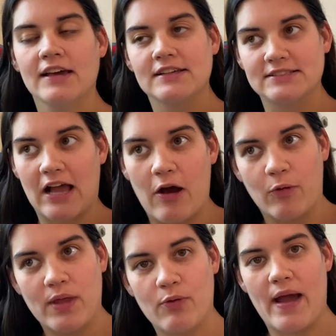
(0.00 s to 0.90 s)
So
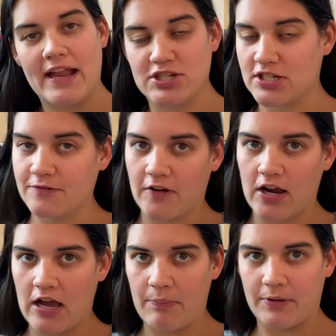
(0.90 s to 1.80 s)
we went just for
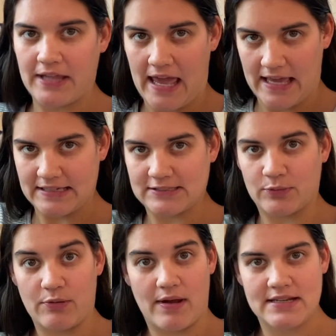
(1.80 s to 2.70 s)
a couple days.
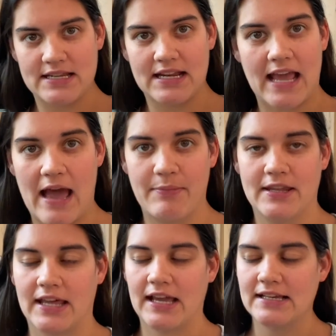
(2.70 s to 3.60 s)
We rented a
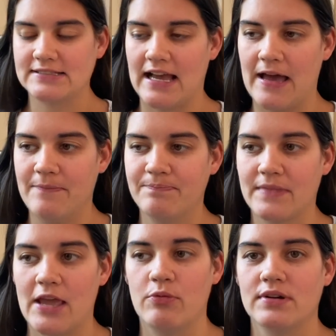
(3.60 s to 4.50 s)
cabin, like I said.
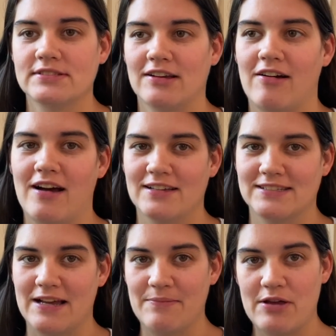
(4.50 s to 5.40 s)
It was
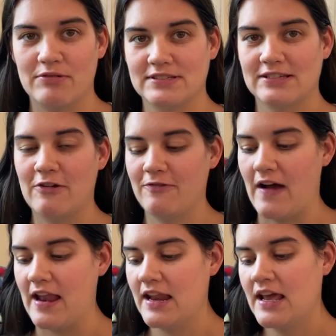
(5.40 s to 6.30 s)
awesome, it was so
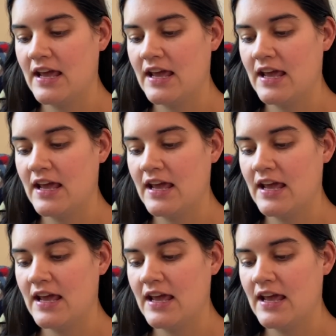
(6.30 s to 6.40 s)
fun.